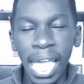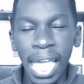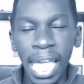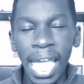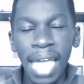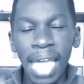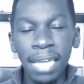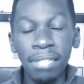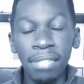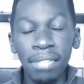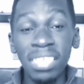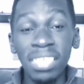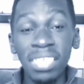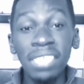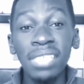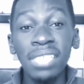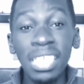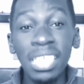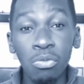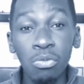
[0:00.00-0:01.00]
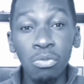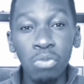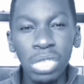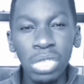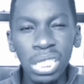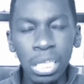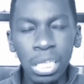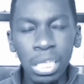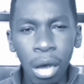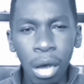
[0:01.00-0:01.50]
And this is
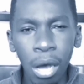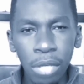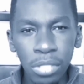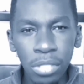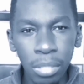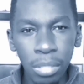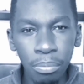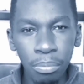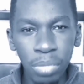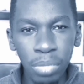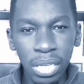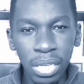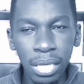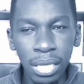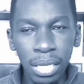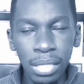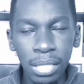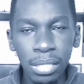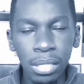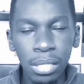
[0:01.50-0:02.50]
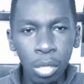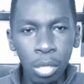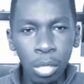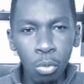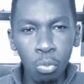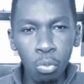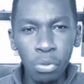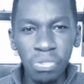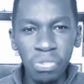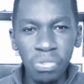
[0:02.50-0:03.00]
really awesome because
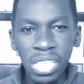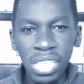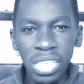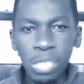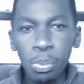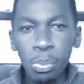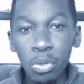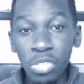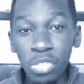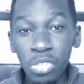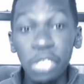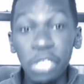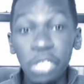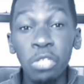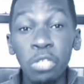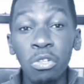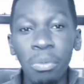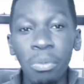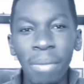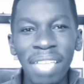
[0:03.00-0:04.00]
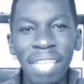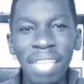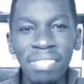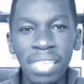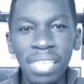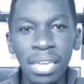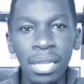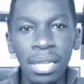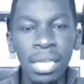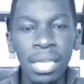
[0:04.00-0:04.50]
with this particular
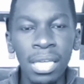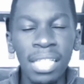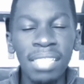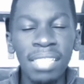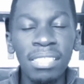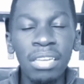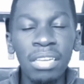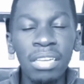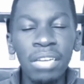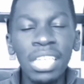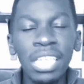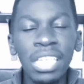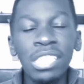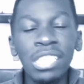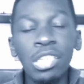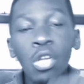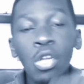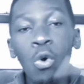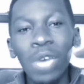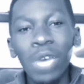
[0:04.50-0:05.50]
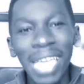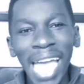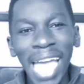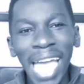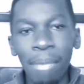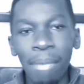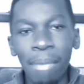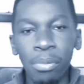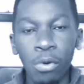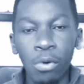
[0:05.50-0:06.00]
method, there is no
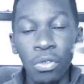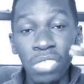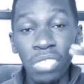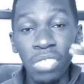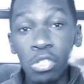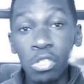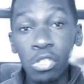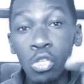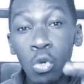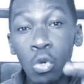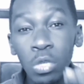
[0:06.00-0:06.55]
cap or there's no